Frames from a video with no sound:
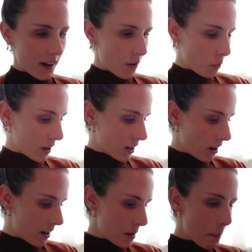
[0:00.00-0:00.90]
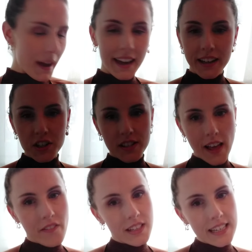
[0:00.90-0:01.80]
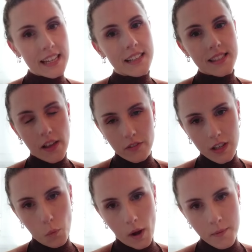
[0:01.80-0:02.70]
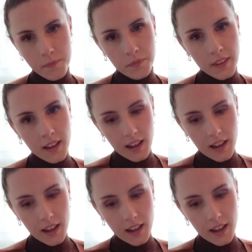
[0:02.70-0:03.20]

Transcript: We're on page 70 and 71,